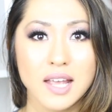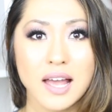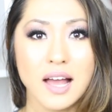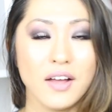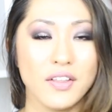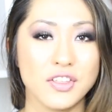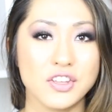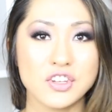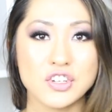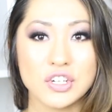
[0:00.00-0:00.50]

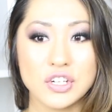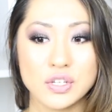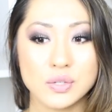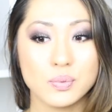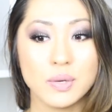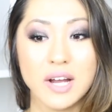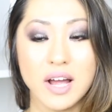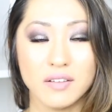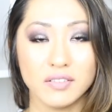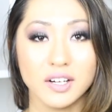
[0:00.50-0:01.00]
health
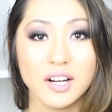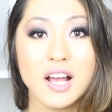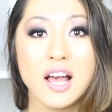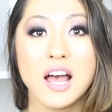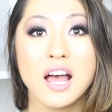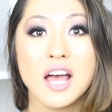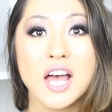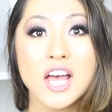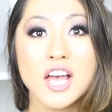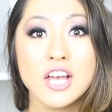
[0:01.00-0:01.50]
insurance, whatever.
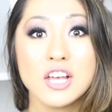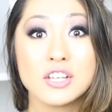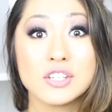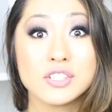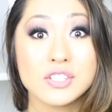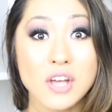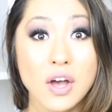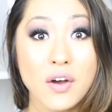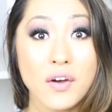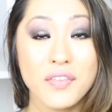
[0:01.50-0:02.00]

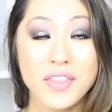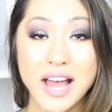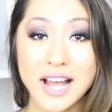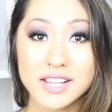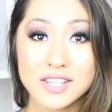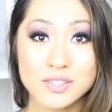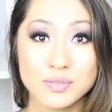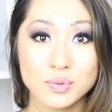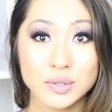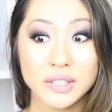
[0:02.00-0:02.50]
So
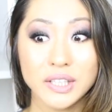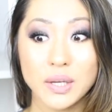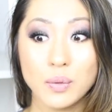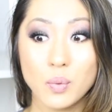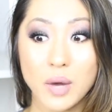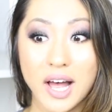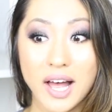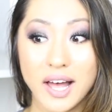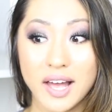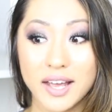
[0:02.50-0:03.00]
that's really
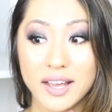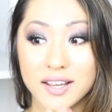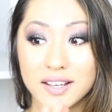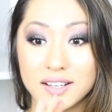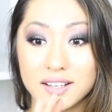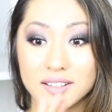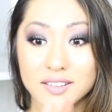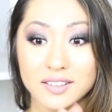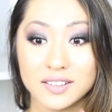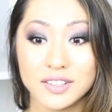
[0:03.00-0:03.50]

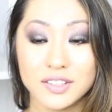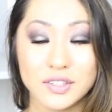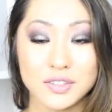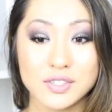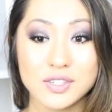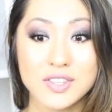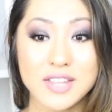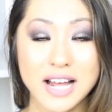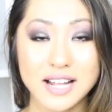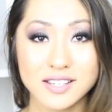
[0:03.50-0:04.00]
why, you know,
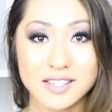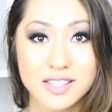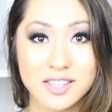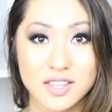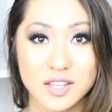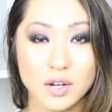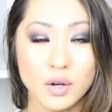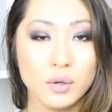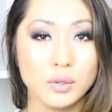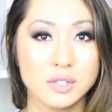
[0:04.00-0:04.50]
so that's
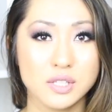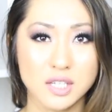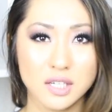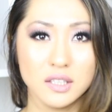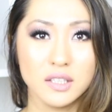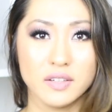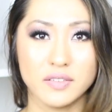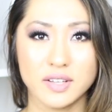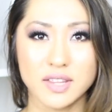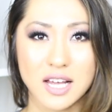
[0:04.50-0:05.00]
the whole
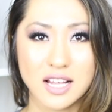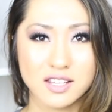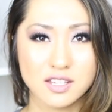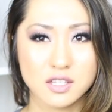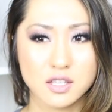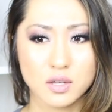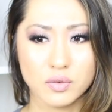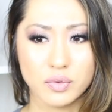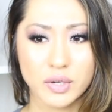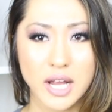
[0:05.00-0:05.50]
deal of it.
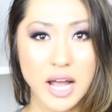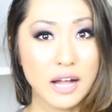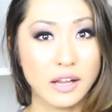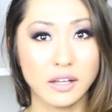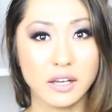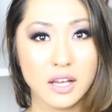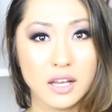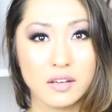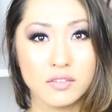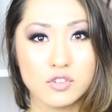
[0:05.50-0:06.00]
That's the
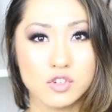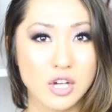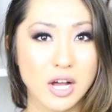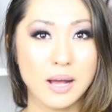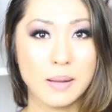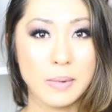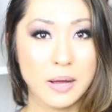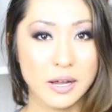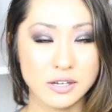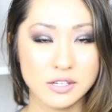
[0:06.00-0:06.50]
reality of
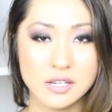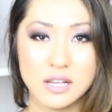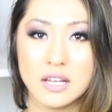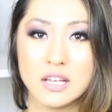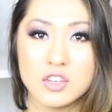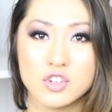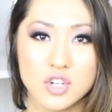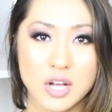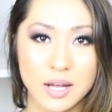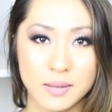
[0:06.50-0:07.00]
job hunting
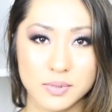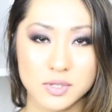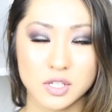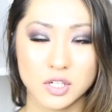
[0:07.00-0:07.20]
and job